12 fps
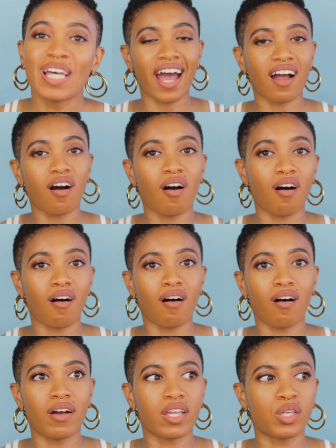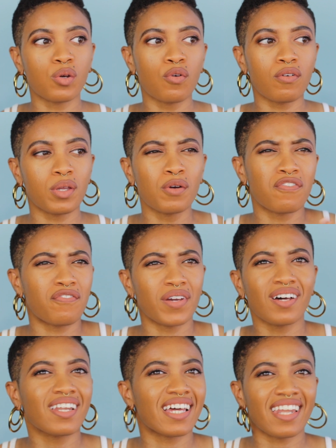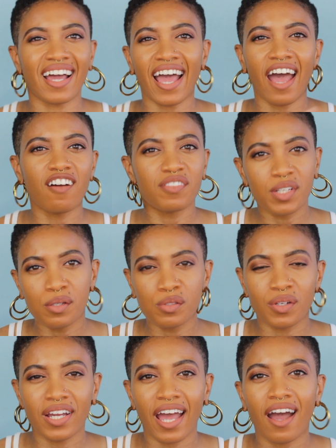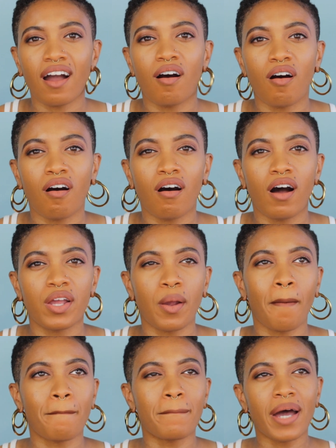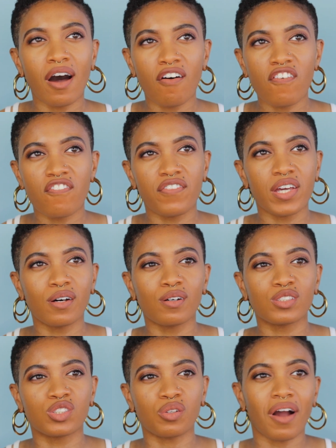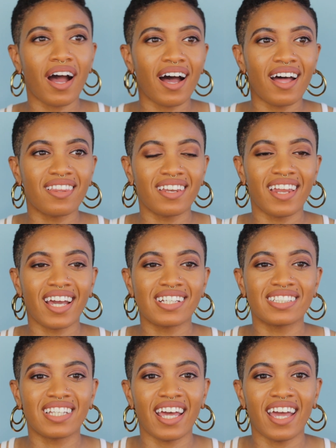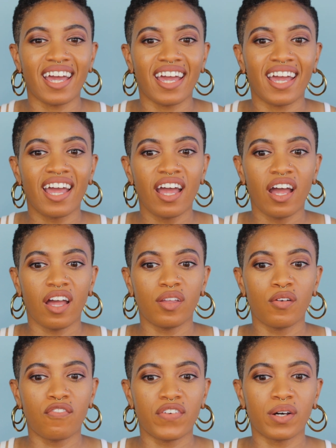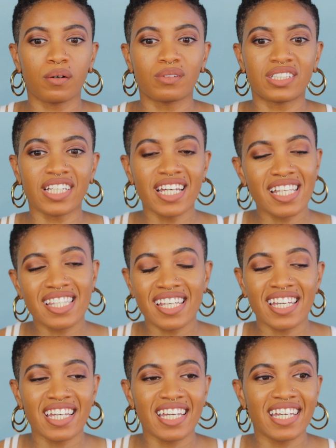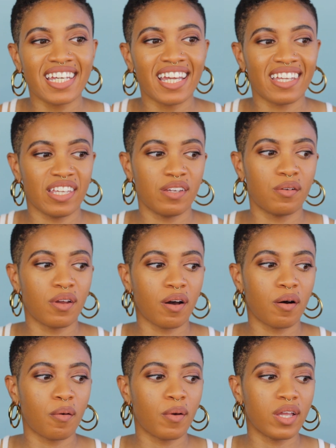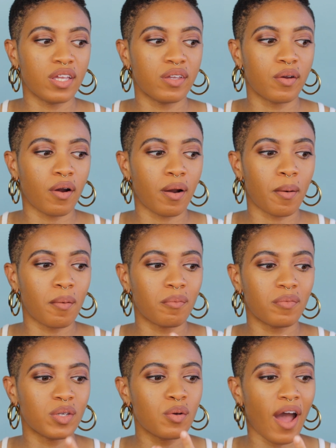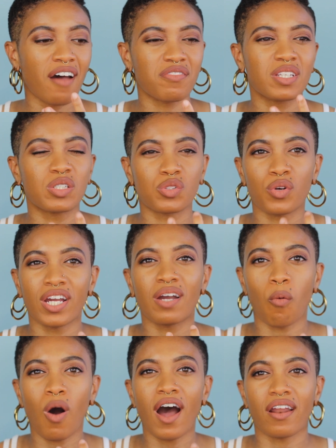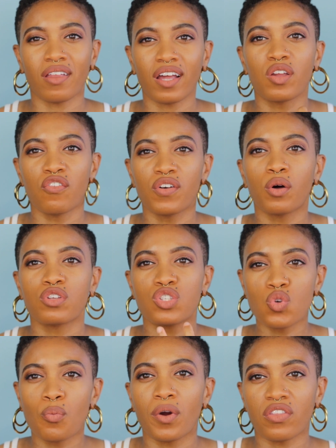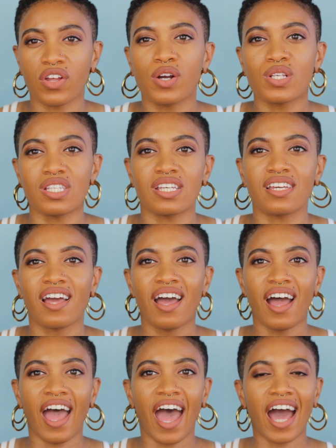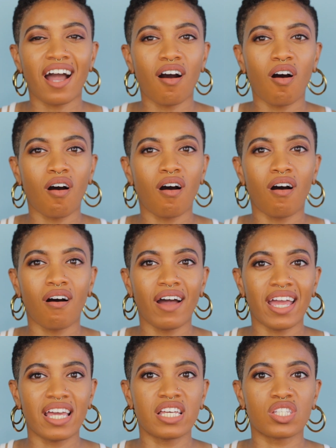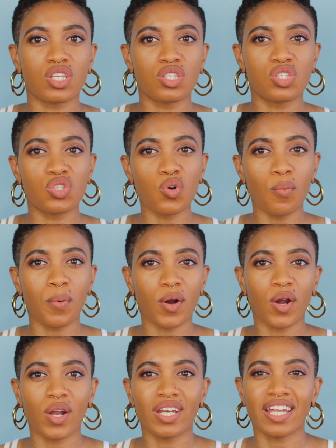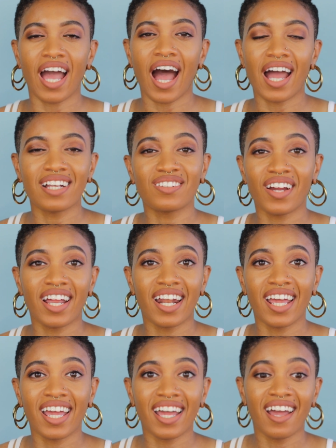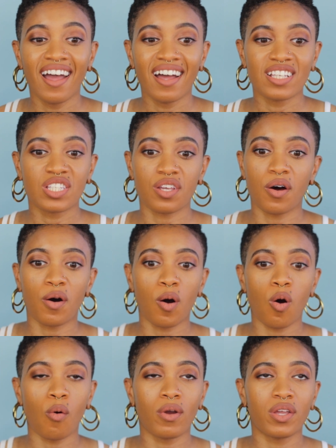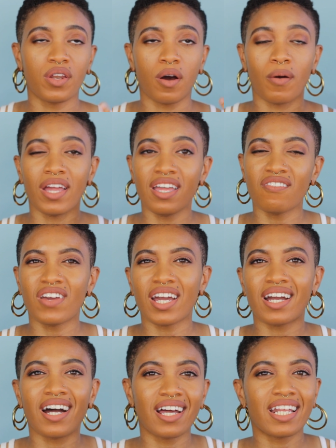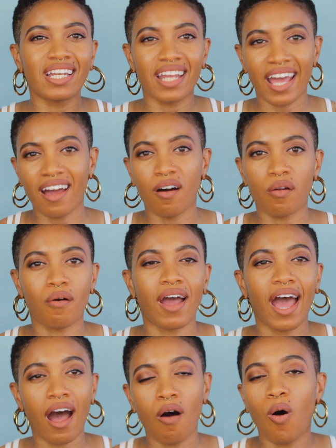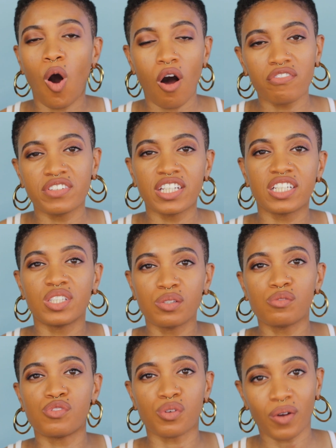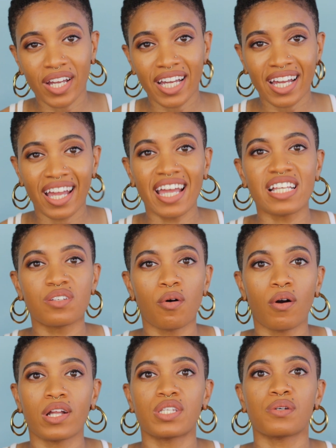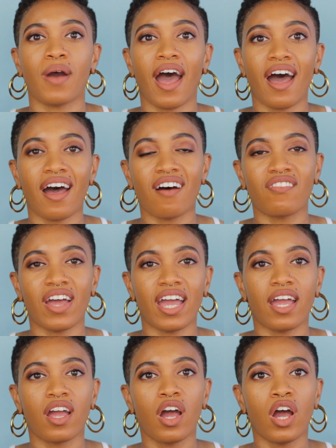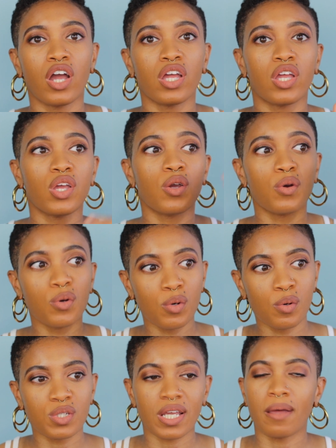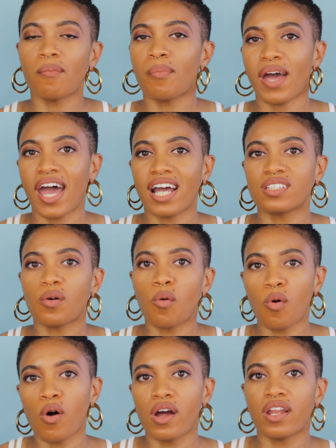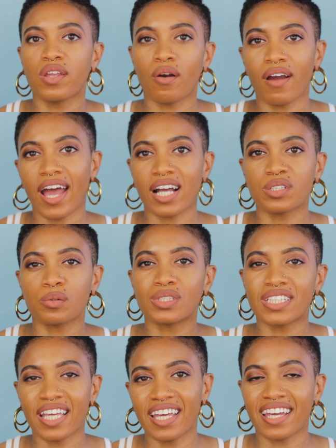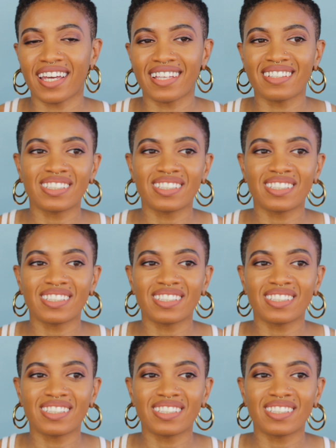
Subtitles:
Alcohol, you feel it. Like after you drink alcohol, your mouth feels dry the next day, you feel dizzy, you know, you have to drink water, like you feel super thirsty. Alcohol is super dehydrating, so you know, even cutting down on how often you drink is going to have a huge impact on your actual skin.